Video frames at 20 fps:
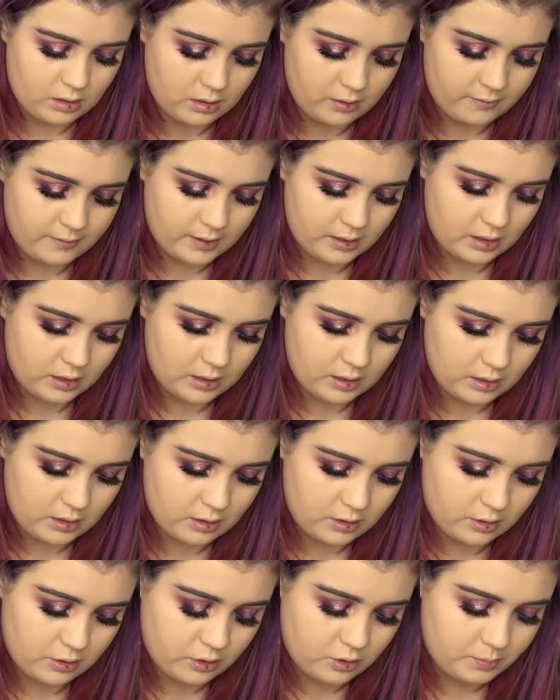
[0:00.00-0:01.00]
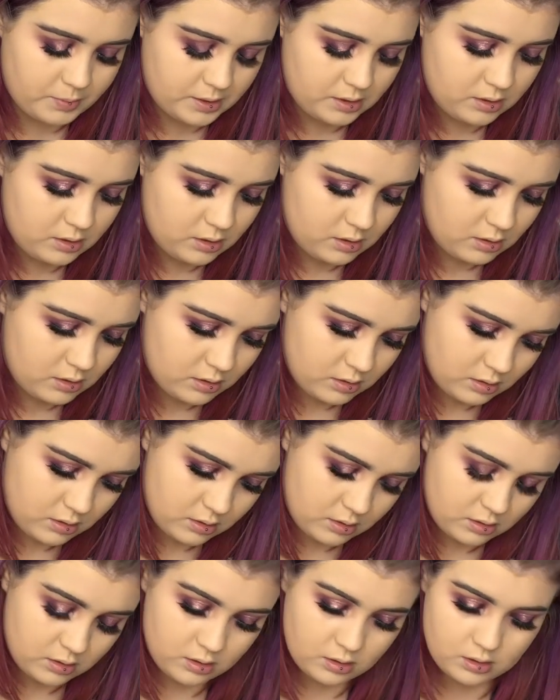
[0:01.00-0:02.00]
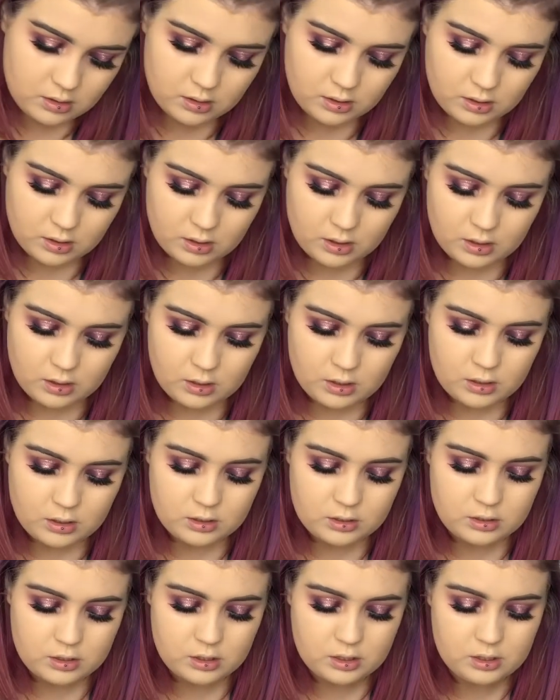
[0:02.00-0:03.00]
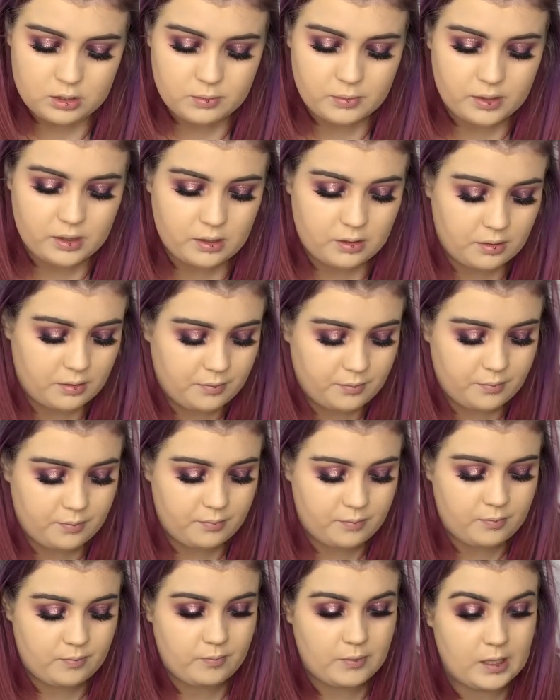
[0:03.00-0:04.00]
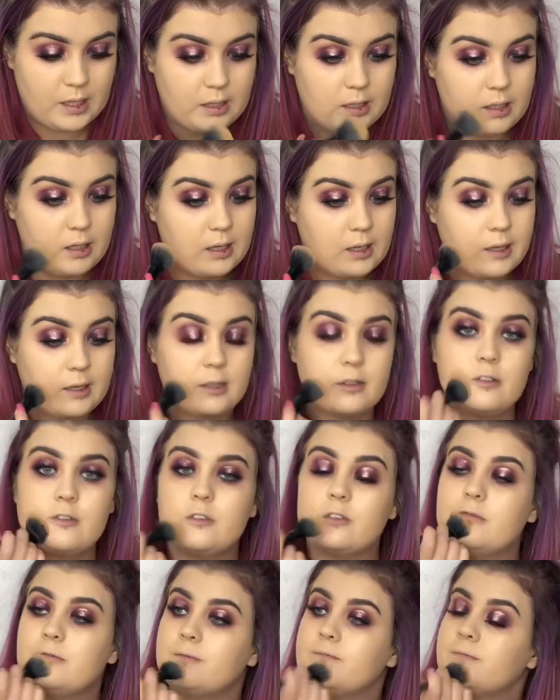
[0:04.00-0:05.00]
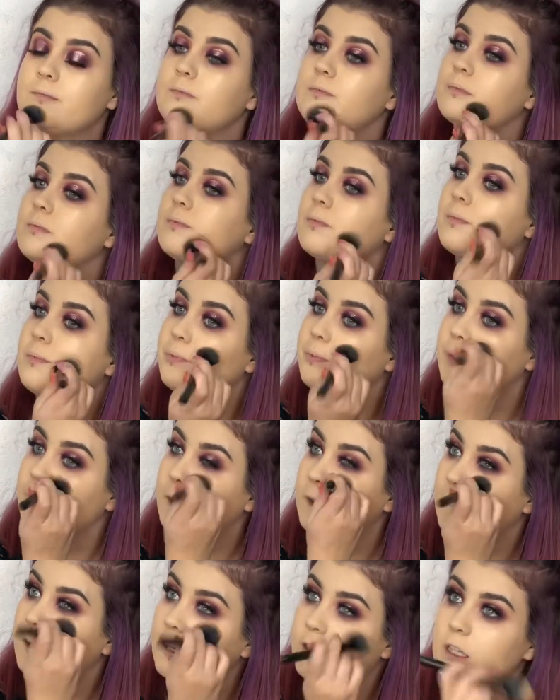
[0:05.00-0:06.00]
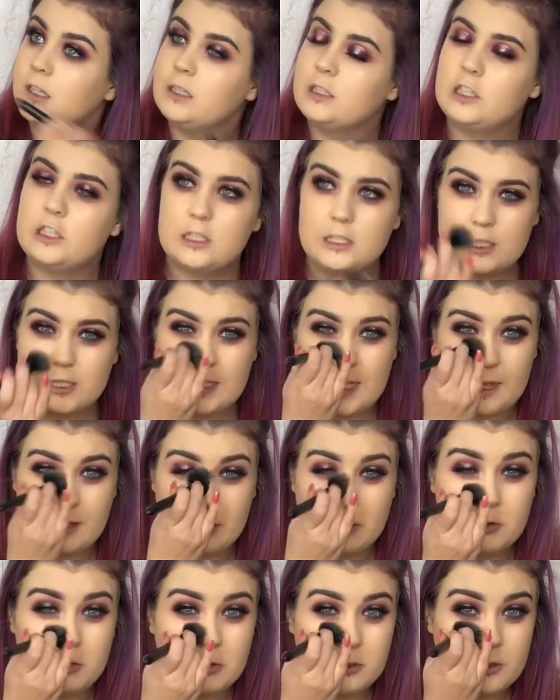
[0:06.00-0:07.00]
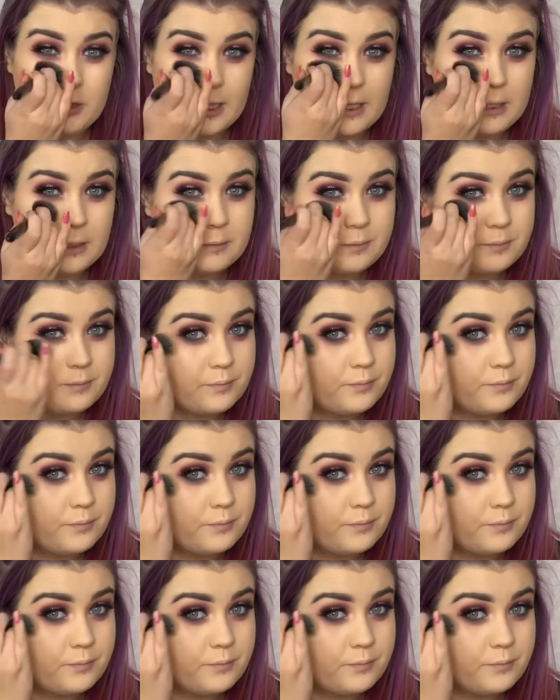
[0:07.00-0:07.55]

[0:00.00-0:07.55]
If I can get her opened. Just with any kind of, just to set the whole thing.